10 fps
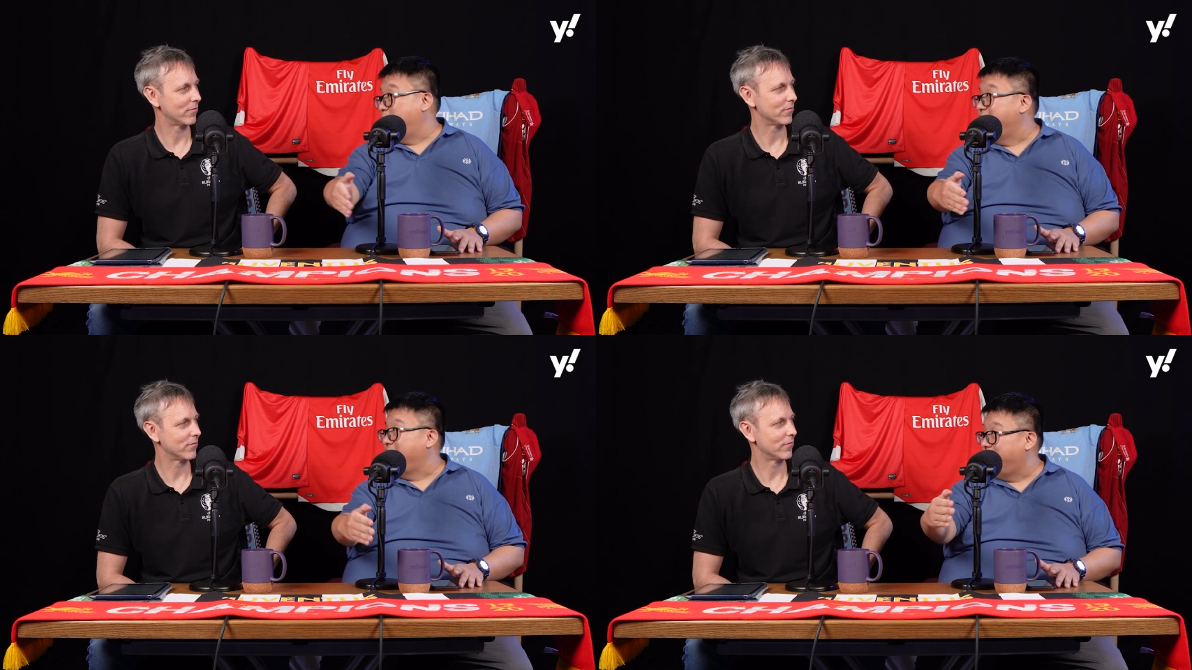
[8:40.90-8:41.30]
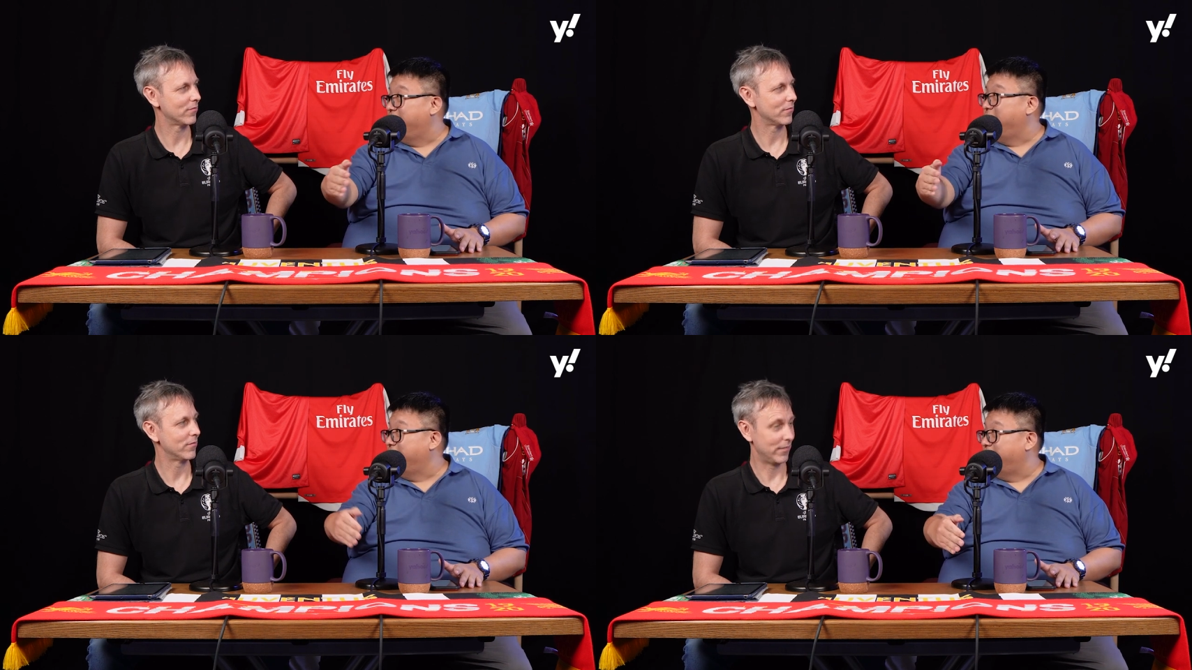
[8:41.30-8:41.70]
Speaker 1: beating
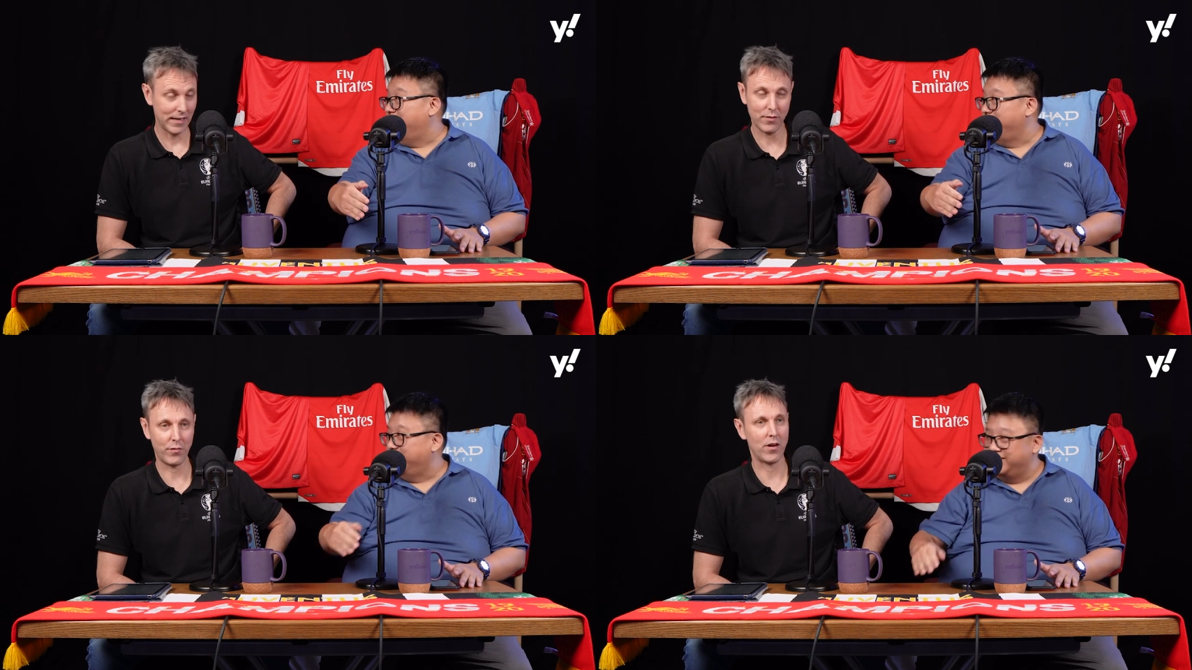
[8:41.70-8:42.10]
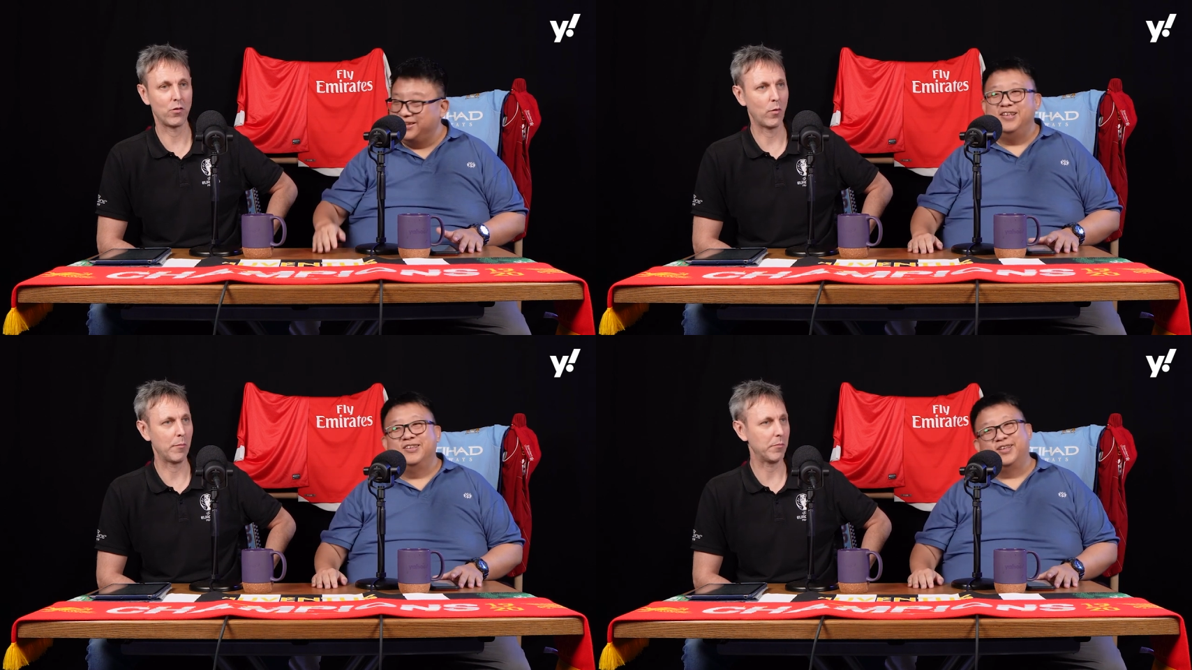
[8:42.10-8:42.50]
England in the final. In the
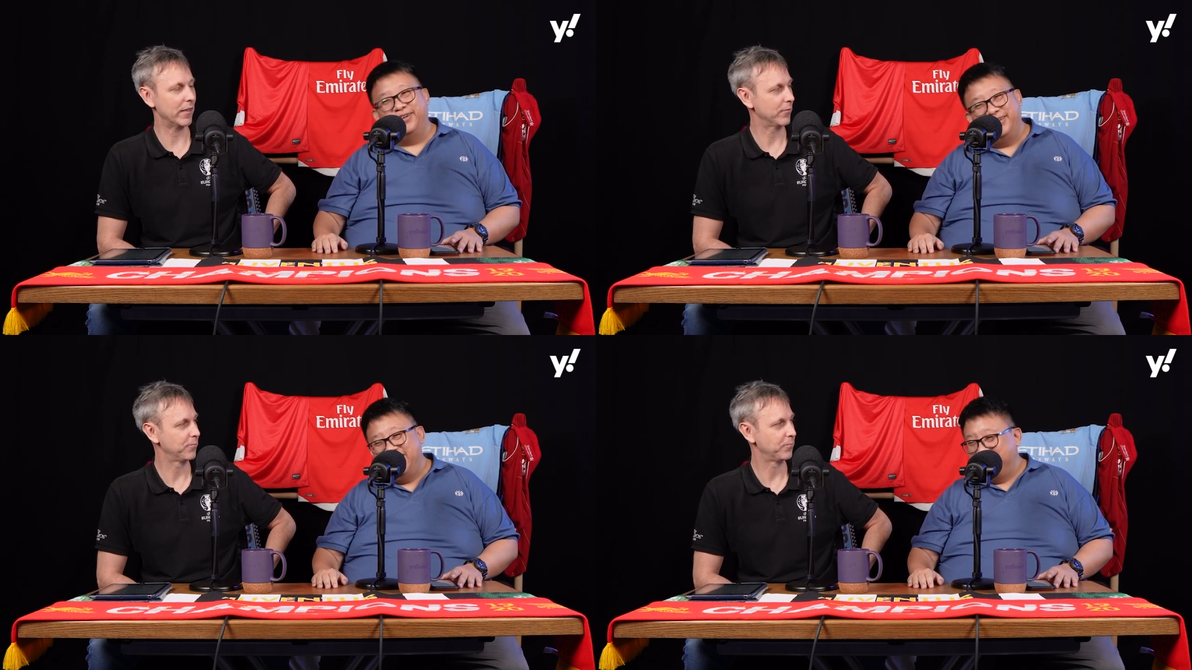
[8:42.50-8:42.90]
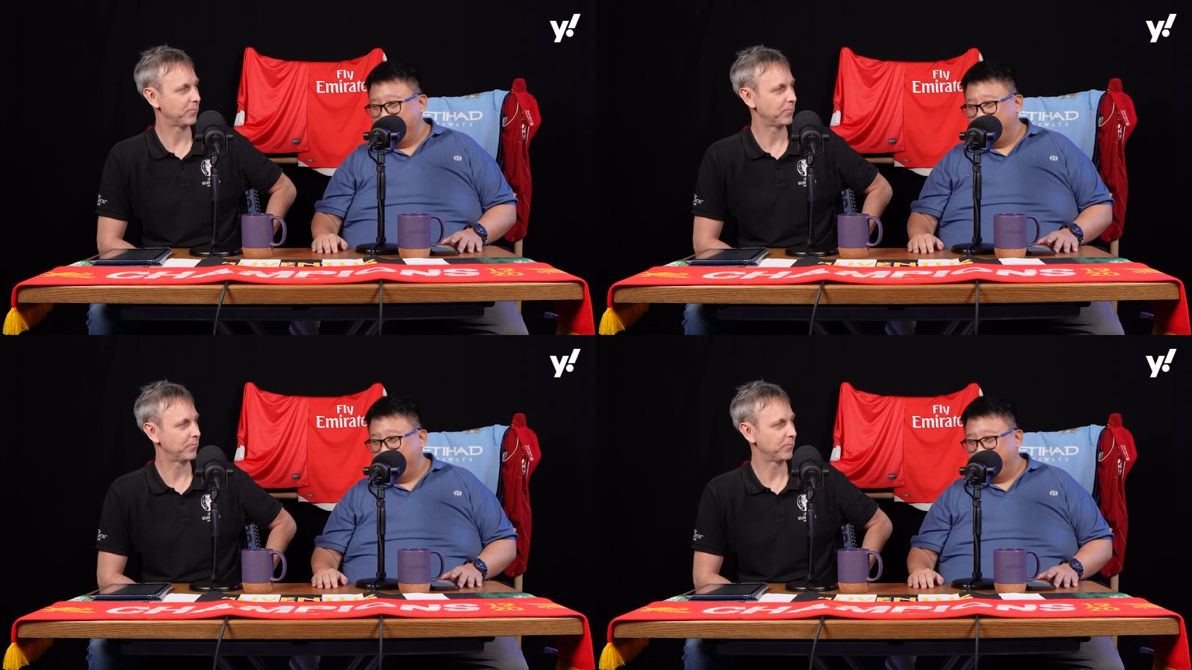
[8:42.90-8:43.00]
final, Wembley. So,